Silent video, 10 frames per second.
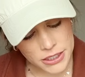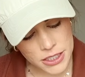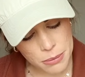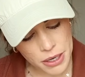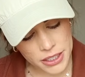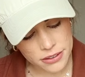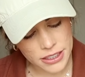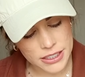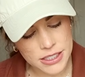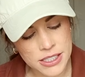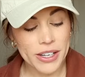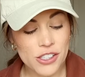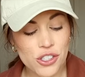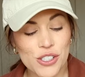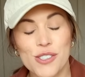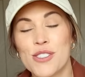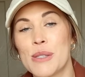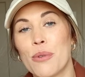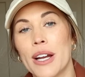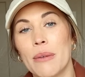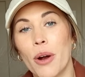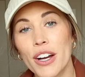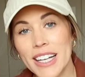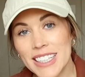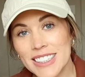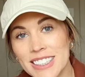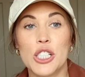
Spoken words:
to the bucket list, going to spring markets,